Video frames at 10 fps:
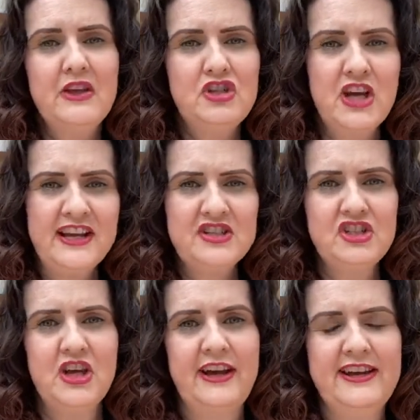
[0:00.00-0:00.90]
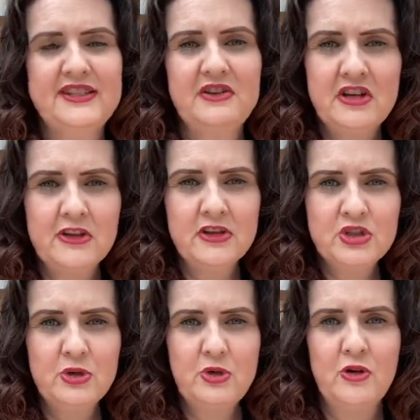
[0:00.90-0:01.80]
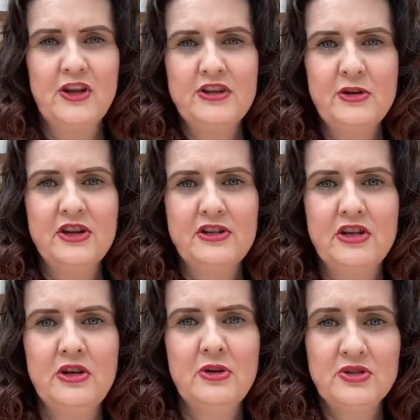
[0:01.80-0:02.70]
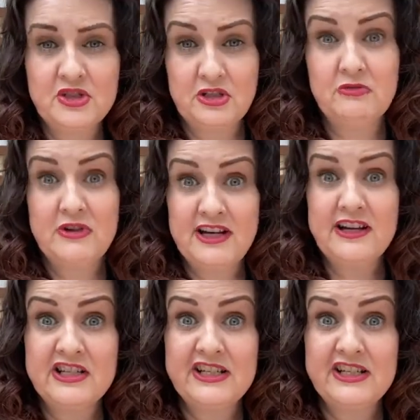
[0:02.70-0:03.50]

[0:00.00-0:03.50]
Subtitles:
Gesture is another tool that you can use to really